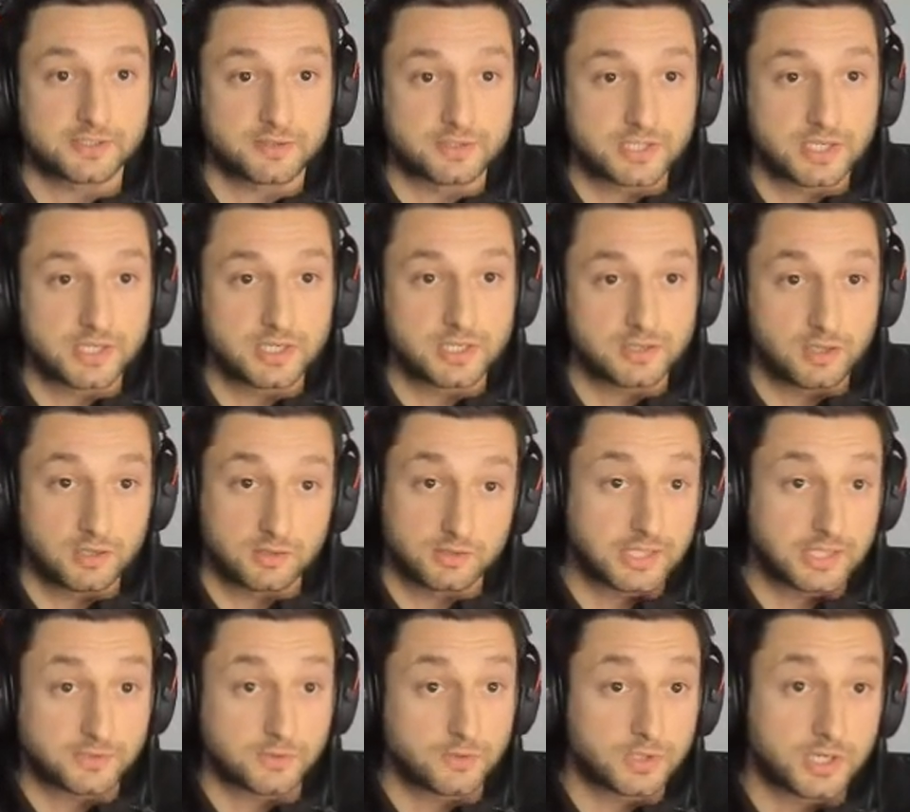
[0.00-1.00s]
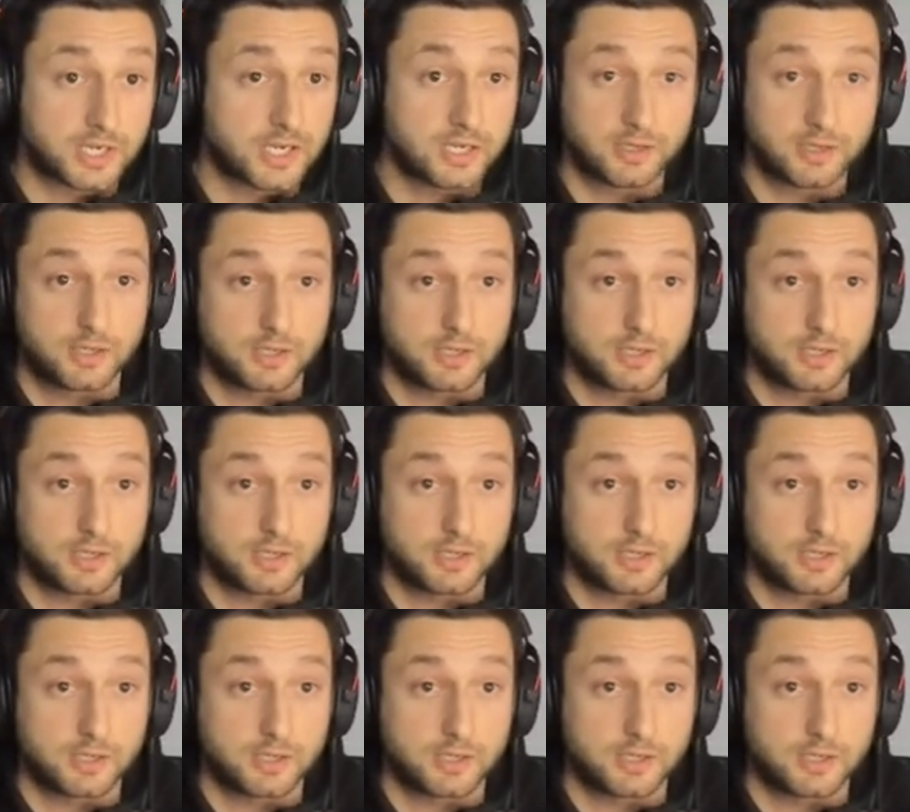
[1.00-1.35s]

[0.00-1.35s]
City. That's okay.